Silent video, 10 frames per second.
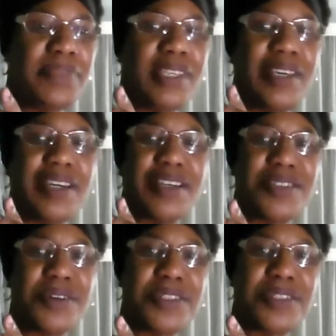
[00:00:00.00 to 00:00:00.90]
It's
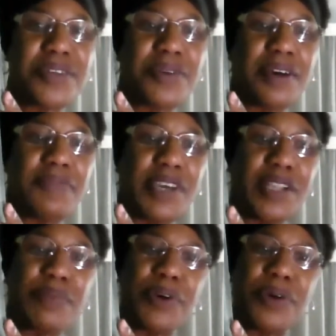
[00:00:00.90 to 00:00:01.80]
also
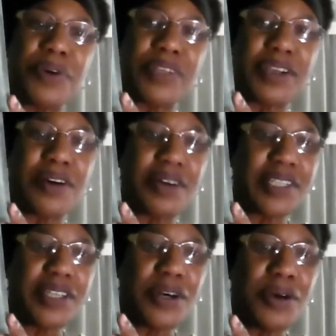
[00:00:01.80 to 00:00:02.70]
available on
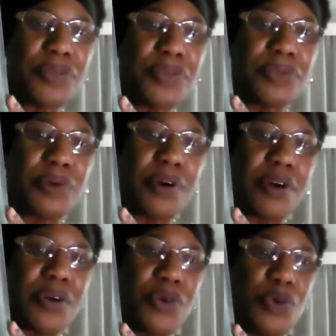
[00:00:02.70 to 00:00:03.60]
audio through
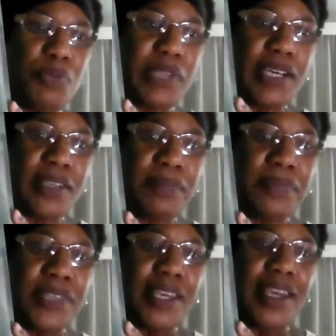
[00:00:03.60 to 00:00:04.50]
our Hoopla.
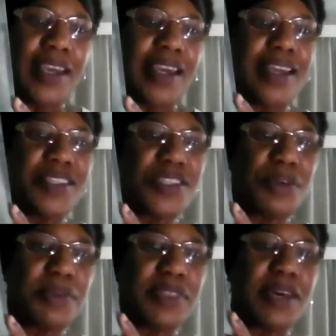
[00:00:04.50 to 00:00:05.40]
And so
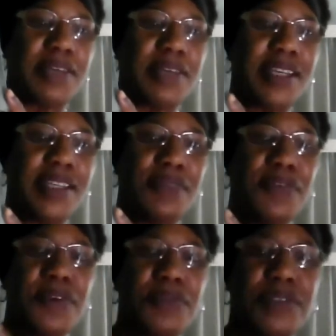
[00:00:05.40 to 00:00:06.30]
without any
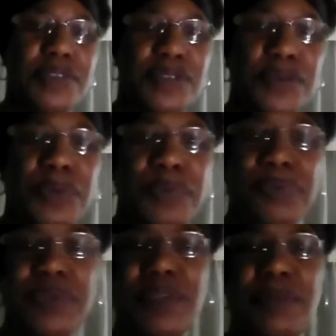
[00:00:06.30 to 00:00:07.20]
further ado,
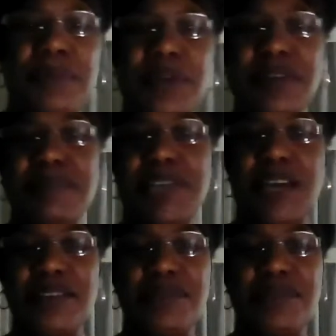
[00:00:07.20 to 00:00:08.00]
welcome Dr.